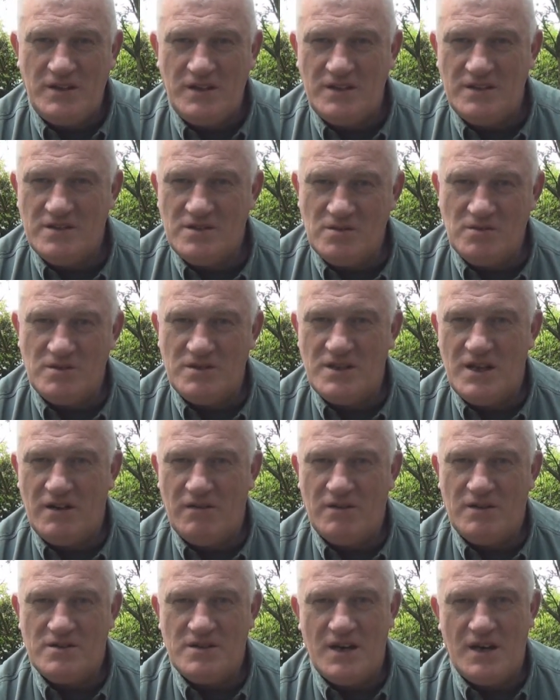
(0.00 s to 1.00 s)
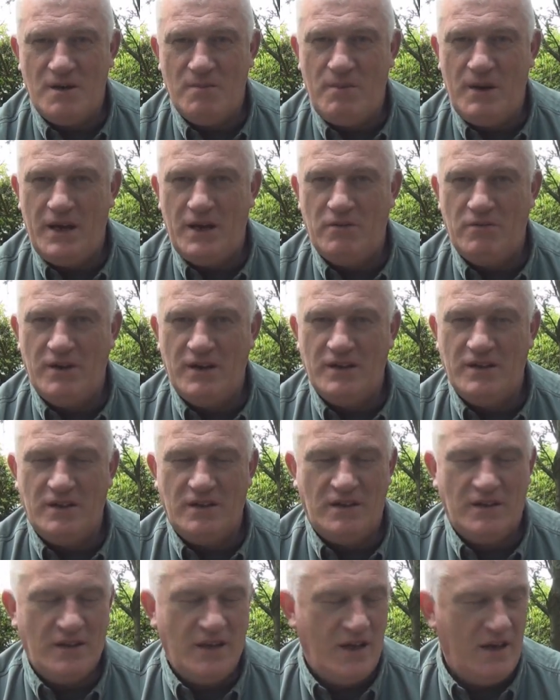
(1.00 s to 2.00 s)
Didn't sort of tear us out of bed or
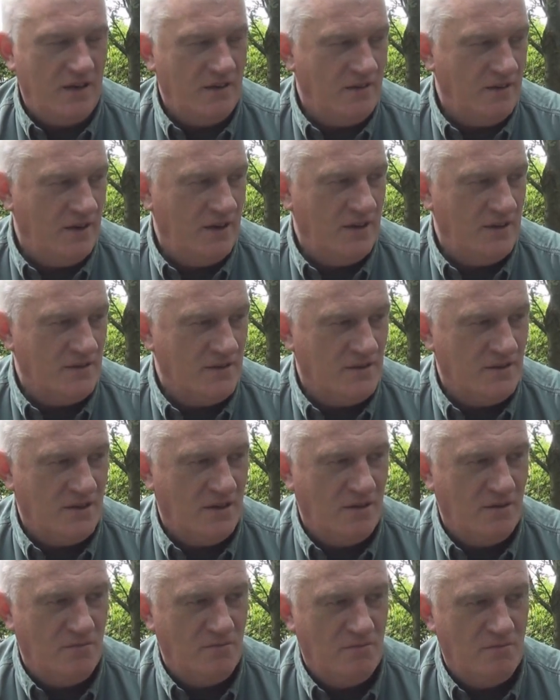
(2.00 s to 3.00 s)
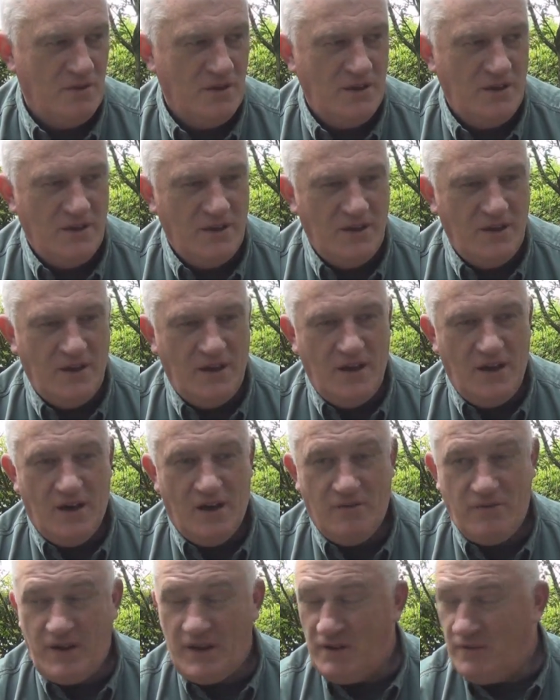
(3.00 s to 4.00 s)
anything like that, and
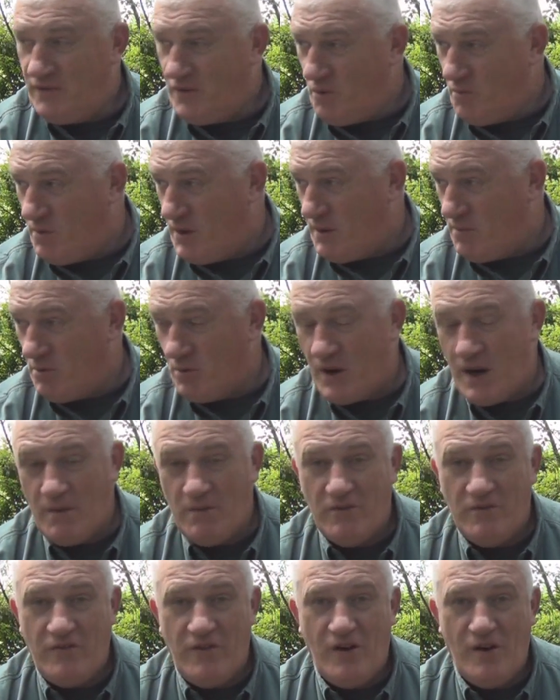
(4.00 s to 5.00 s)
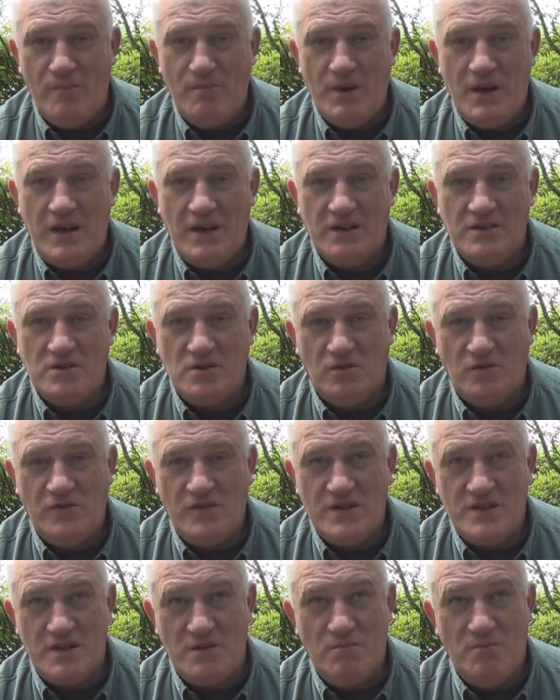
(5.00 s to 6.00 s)
I've had a few people come and find me and sort of
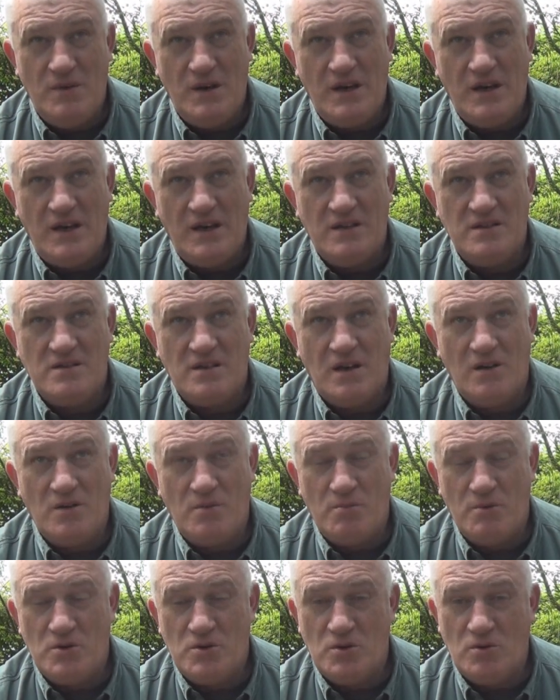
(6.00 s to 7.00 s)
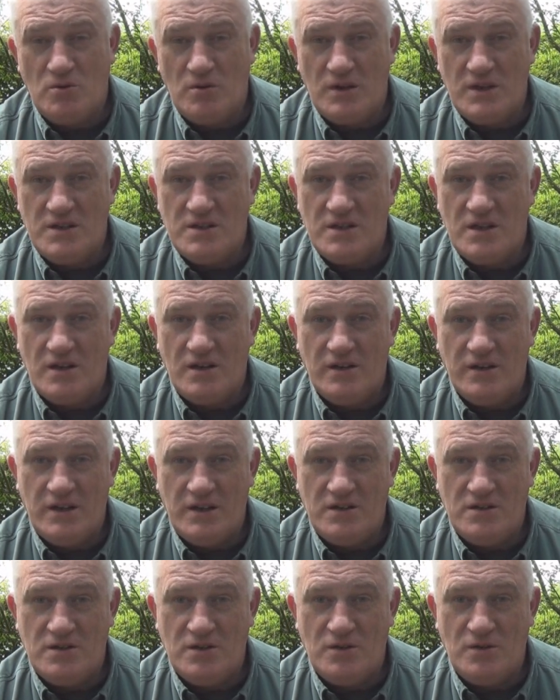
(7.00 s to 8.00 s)
visit me, and slowly but surely
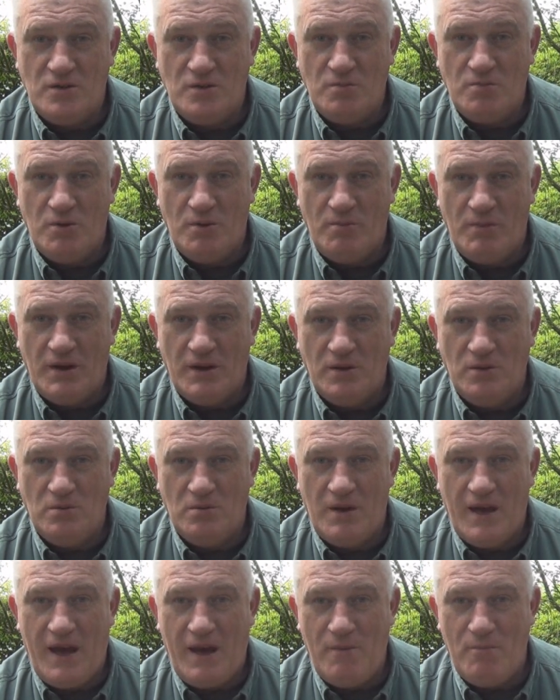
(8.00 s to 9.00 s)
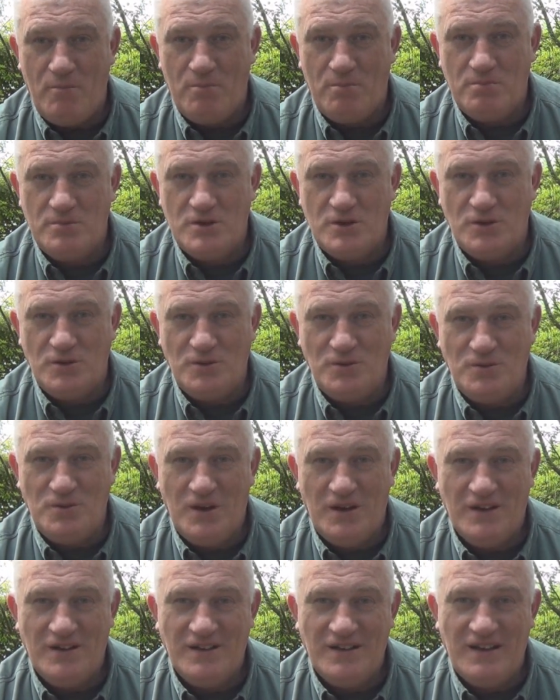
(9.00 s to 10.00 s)
started to put my little camp
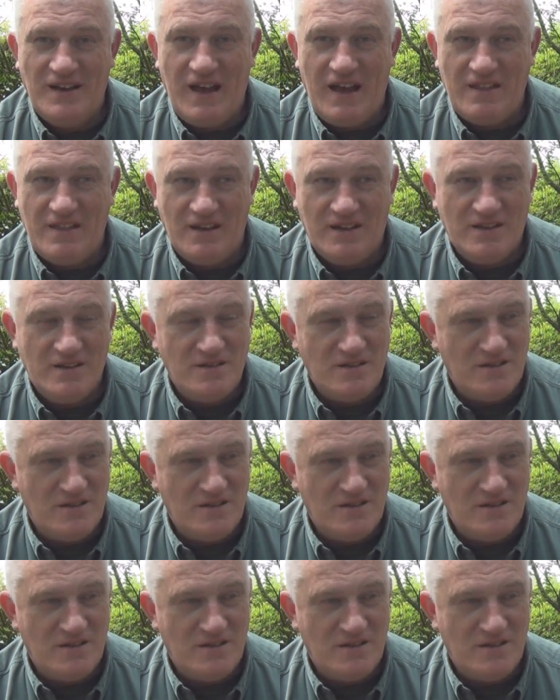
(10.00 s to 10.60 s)
together.